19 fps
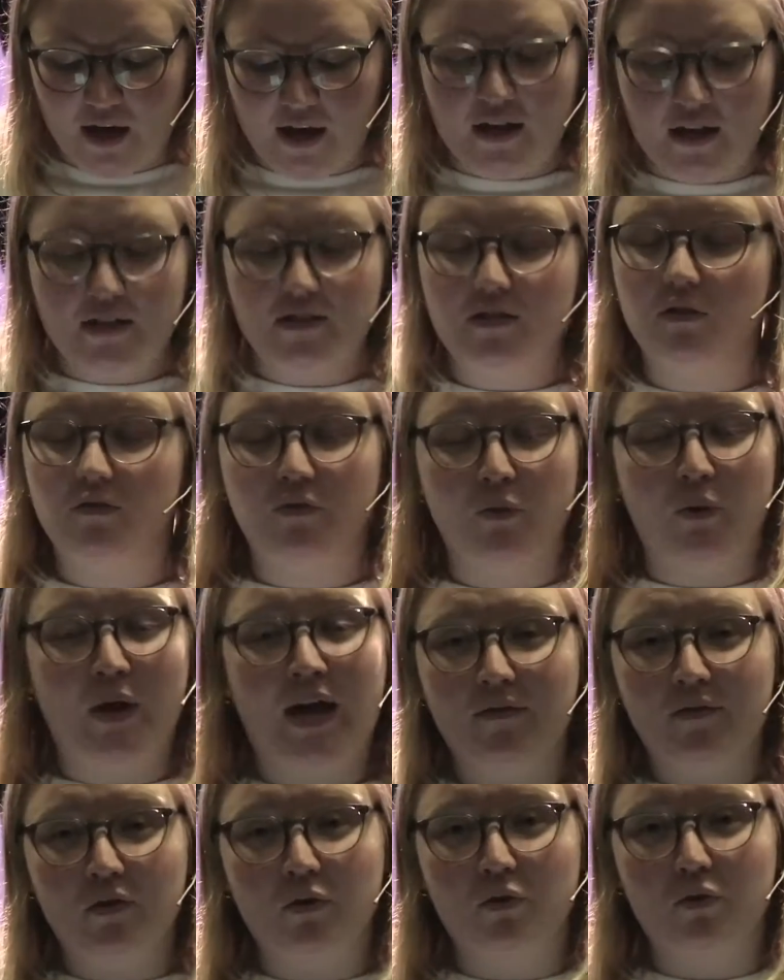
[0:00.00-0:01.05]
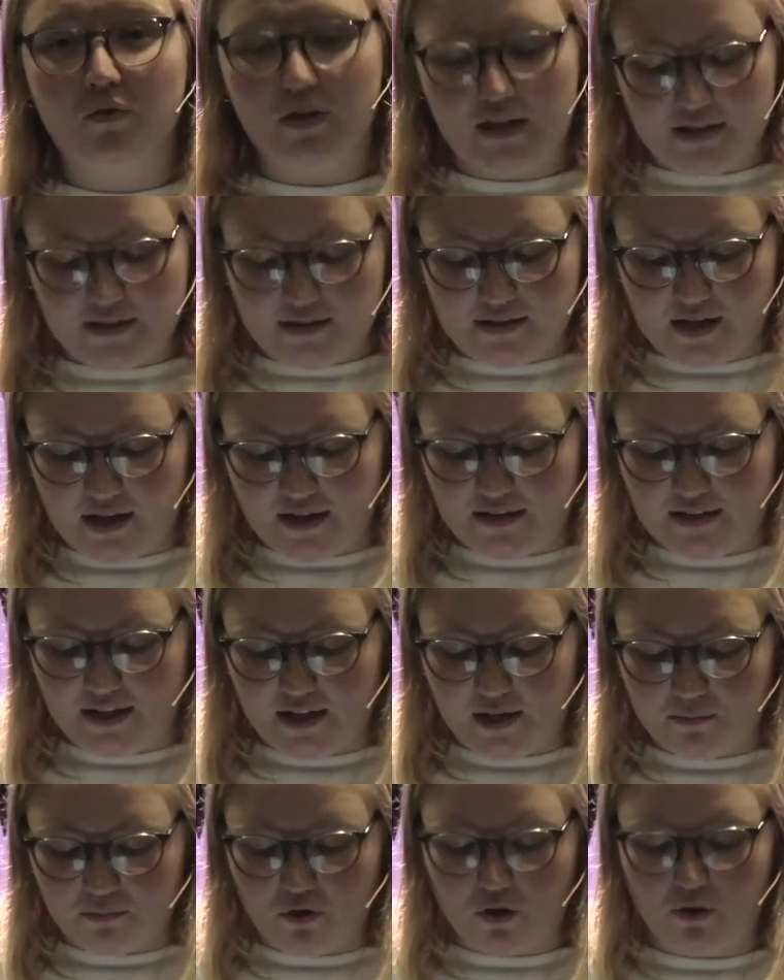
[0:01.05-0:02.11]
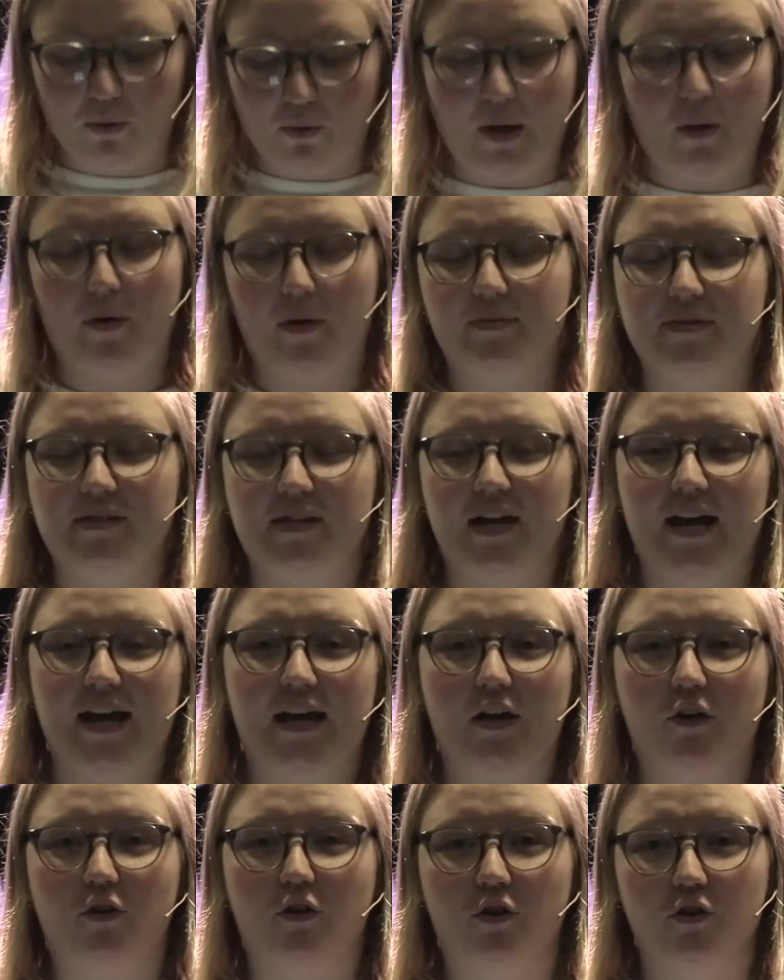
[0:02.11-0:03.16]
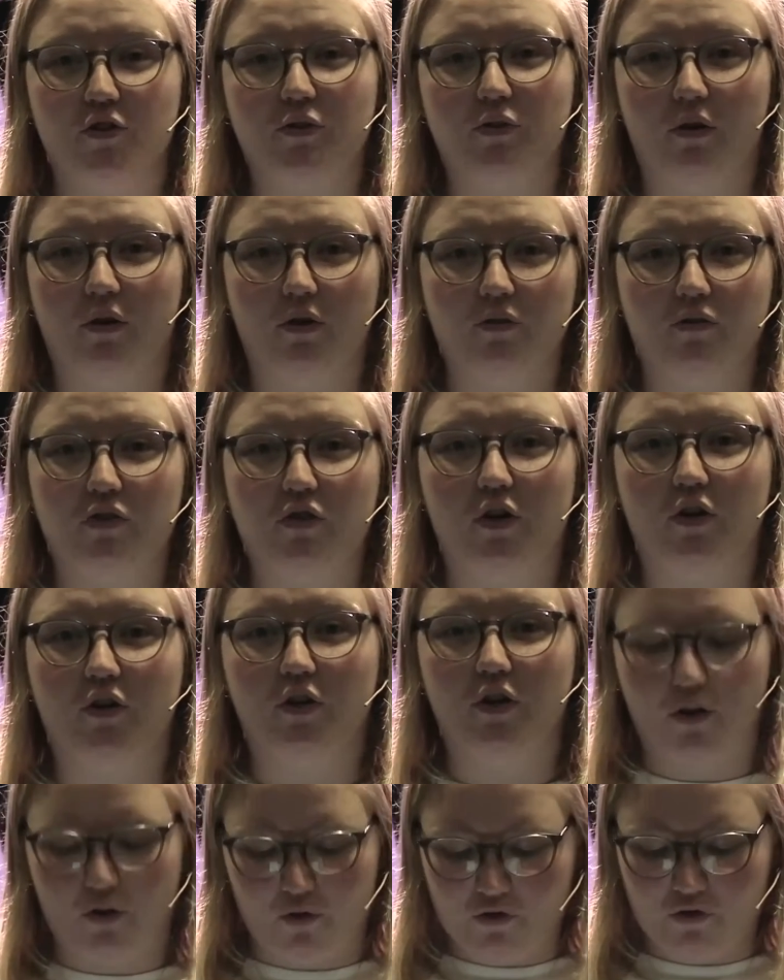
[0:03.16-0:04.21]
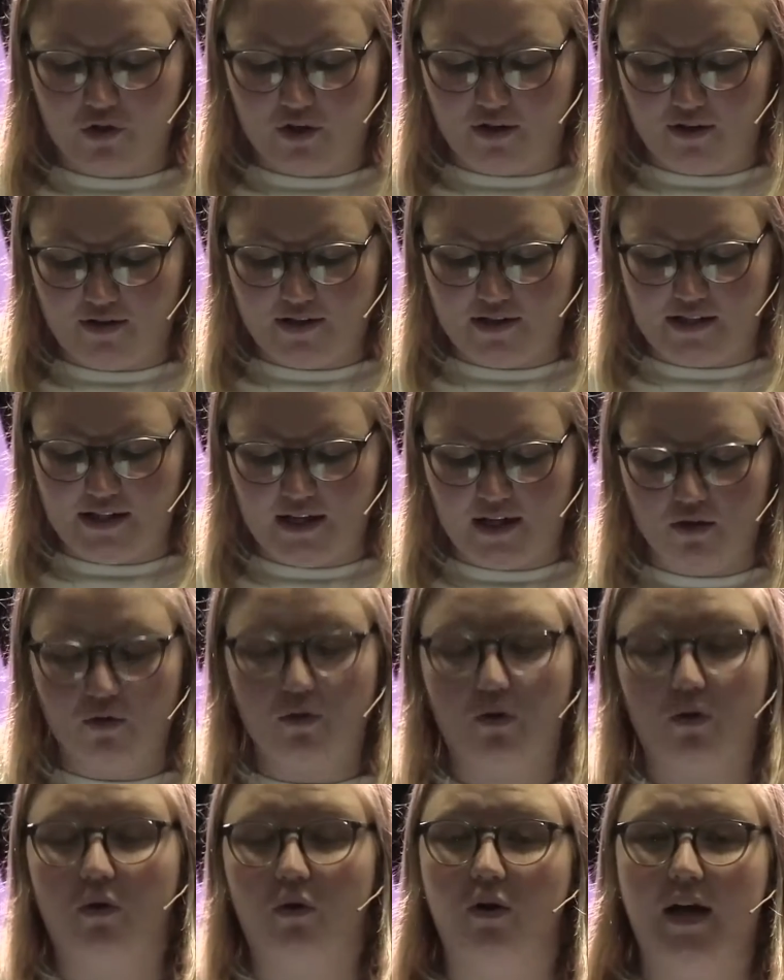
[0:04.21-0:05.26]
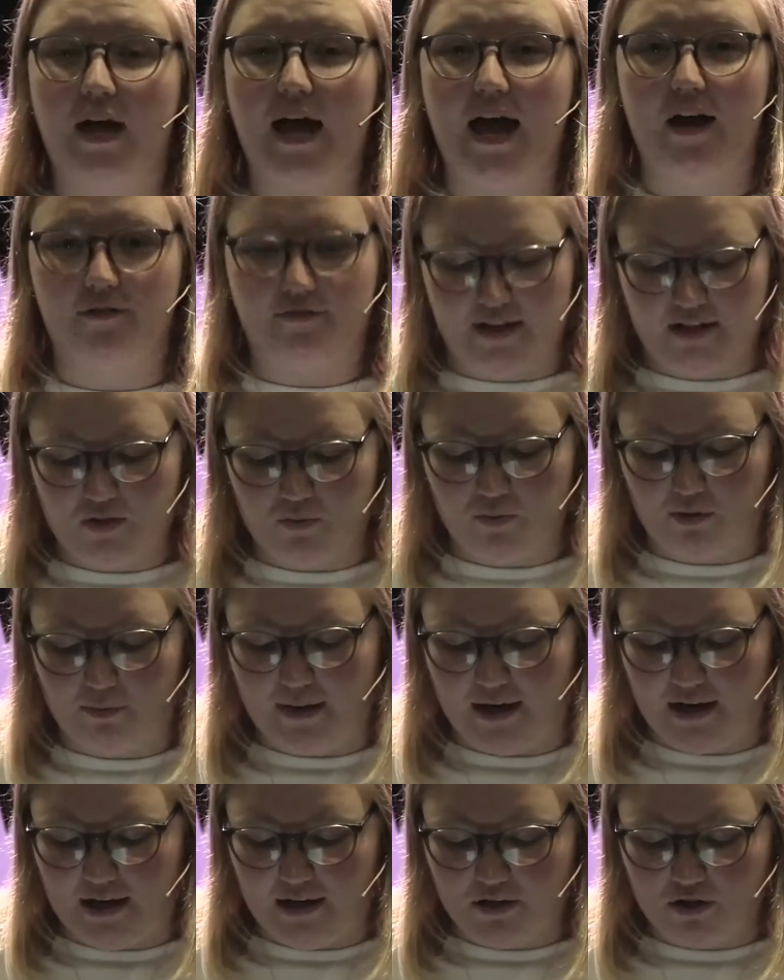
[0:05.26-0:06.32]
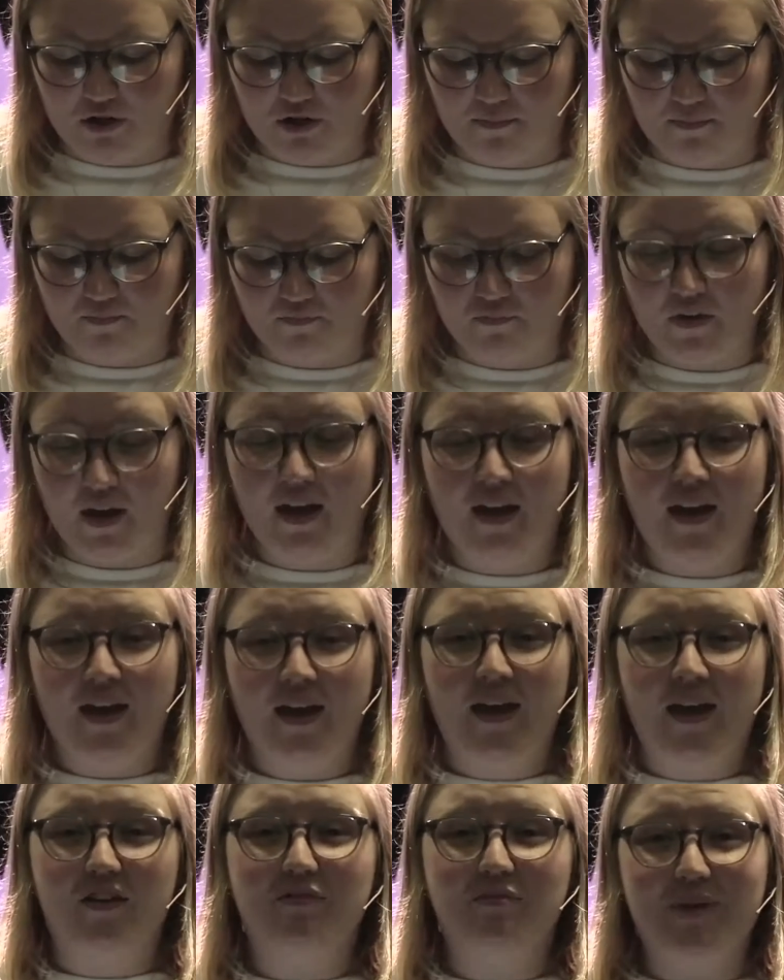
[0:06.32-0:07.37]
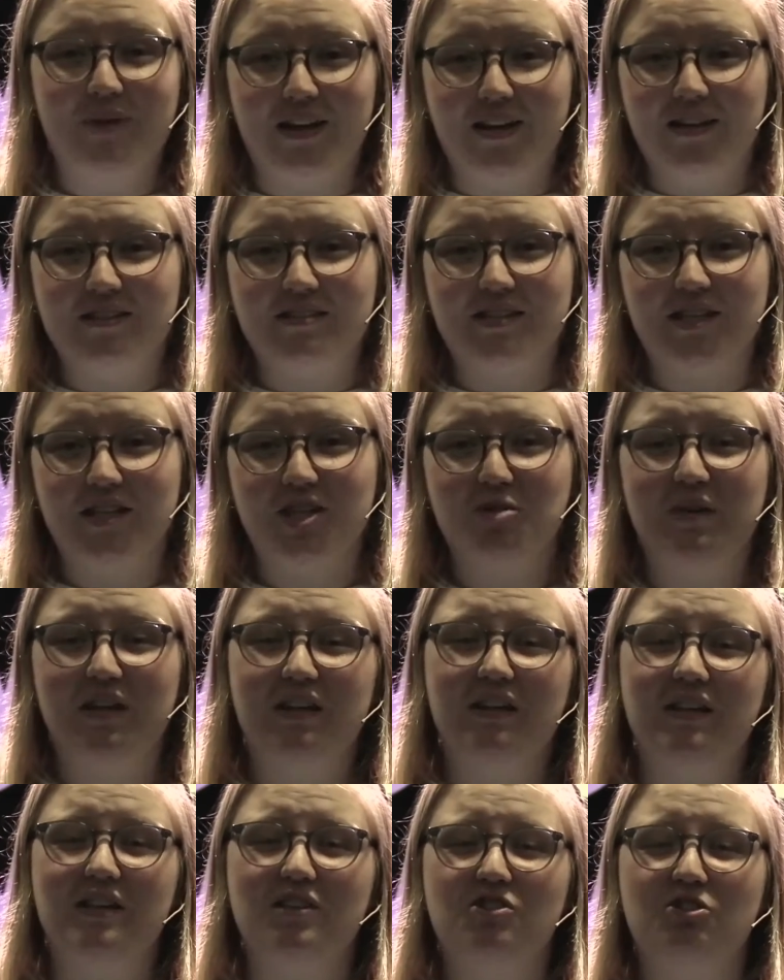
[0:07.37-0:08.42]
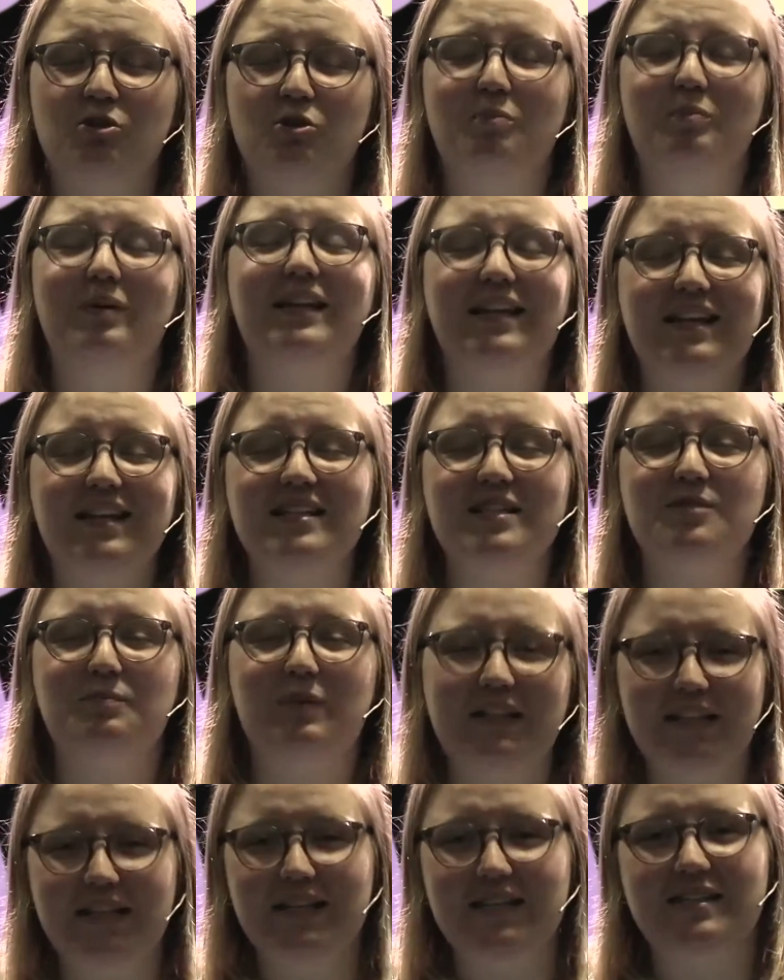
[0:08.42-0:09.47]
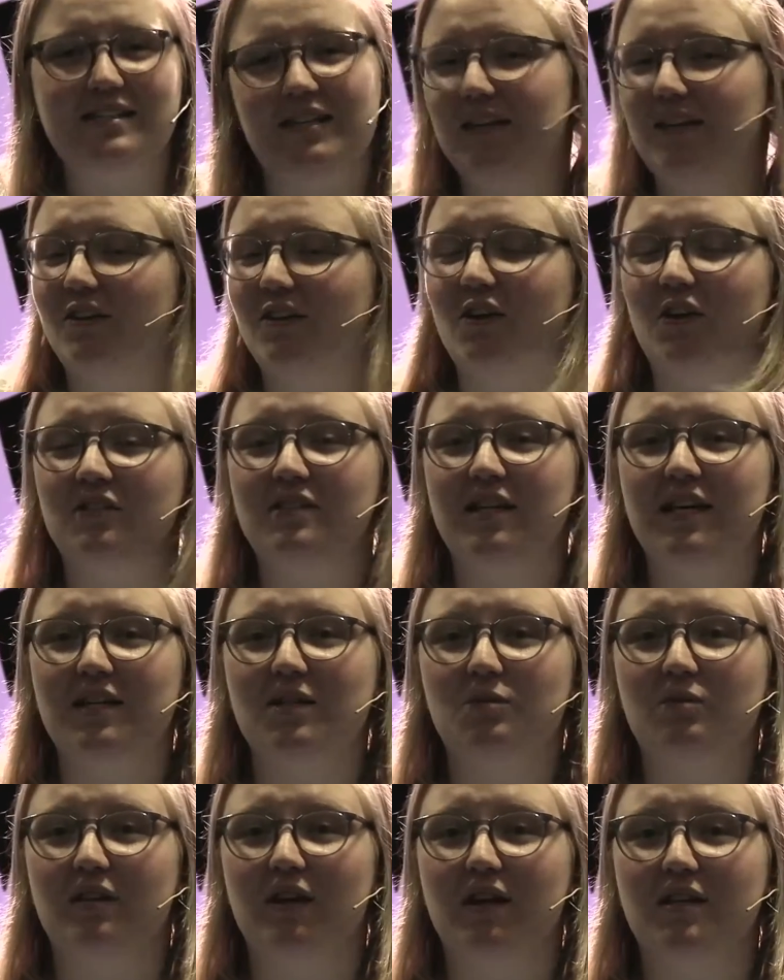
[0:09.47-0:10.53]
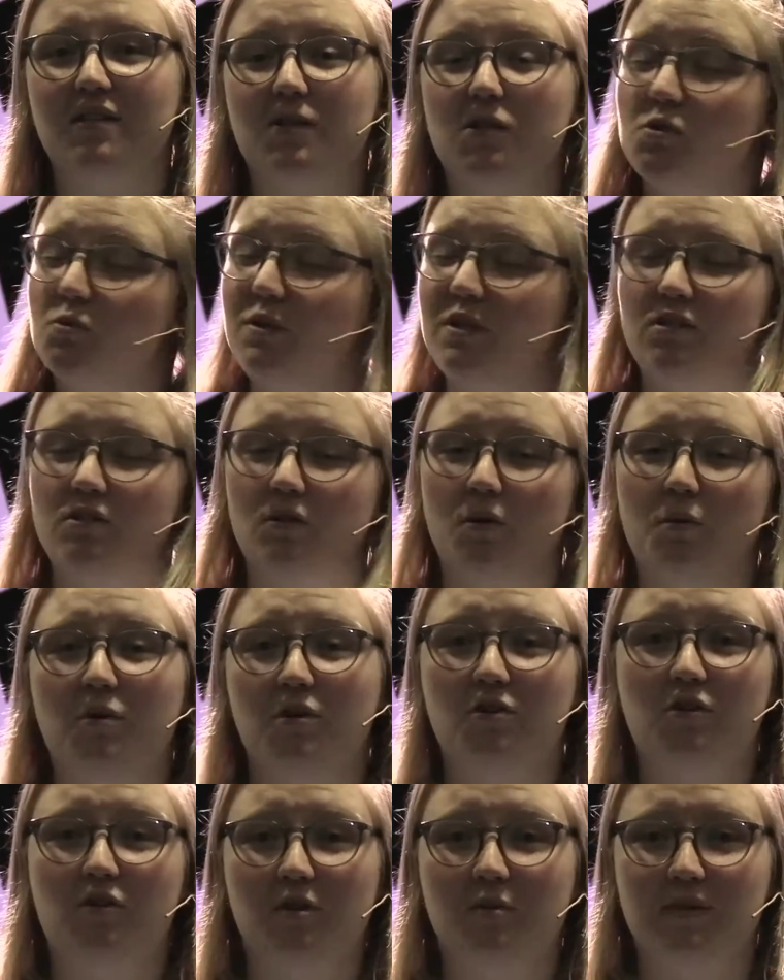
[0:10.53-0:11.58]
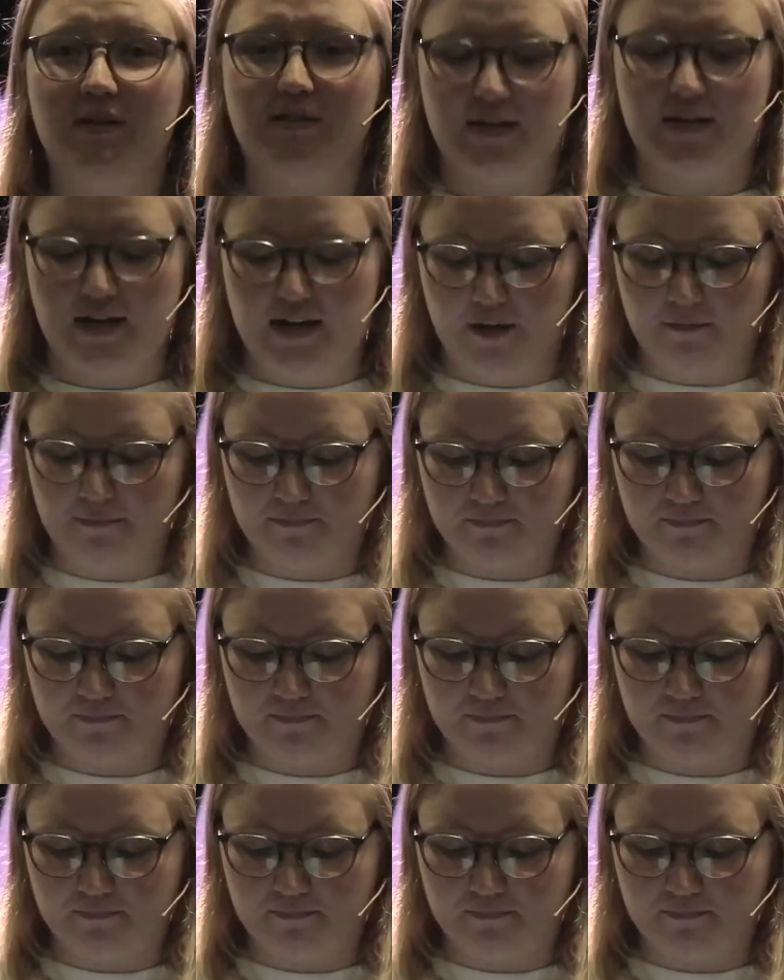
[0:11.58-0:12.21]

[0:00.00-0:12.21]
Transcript: So if you haven't already signed up, go to our website at crossroads.co.nz or our Facebook page. If money is going to be an issue, please, please get in contact with us because we don't want you to miss out.